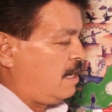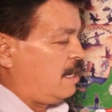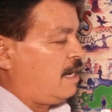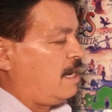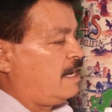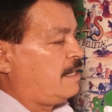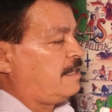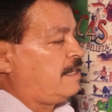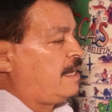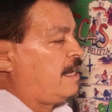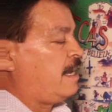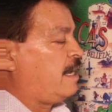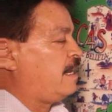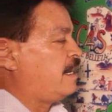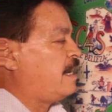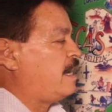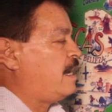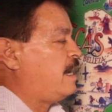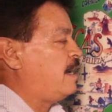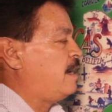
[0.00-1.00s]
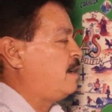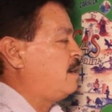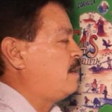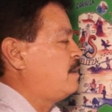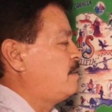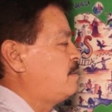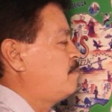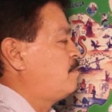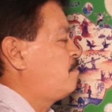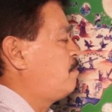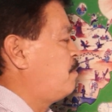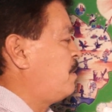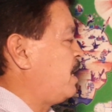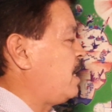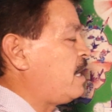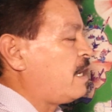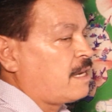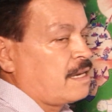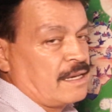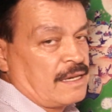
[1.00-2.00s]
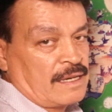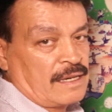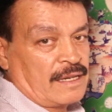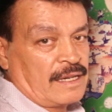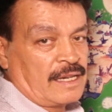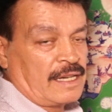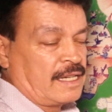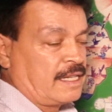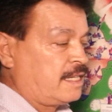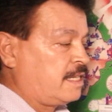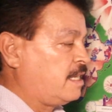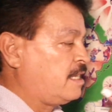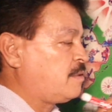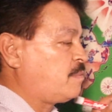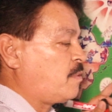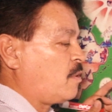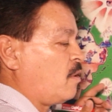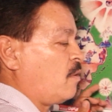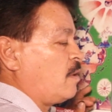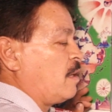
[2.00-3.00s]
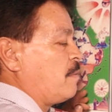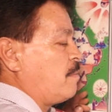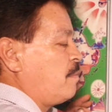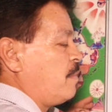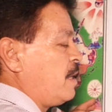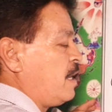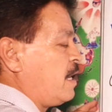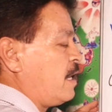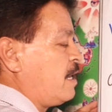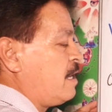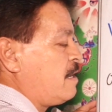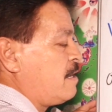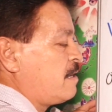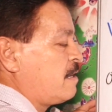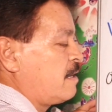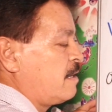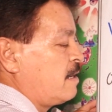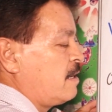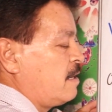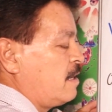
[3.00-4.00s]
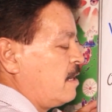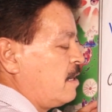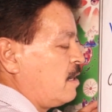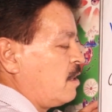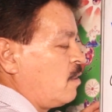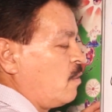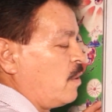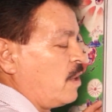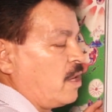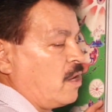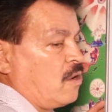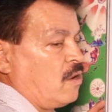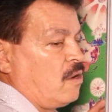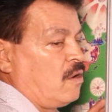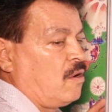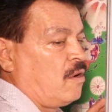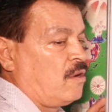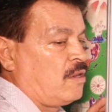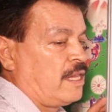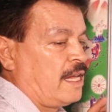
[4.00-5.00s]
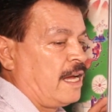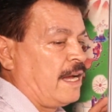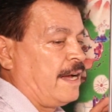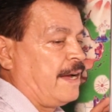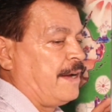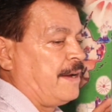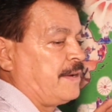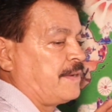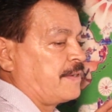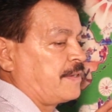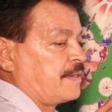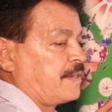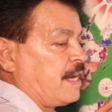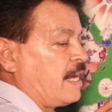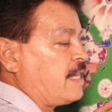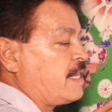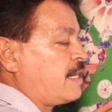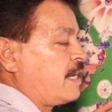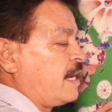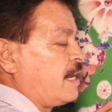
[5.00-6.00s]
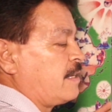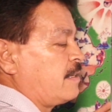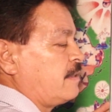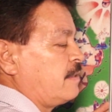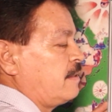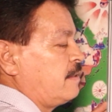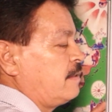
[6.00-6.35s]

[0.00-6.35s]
And then B, in this problem B, we call radicand.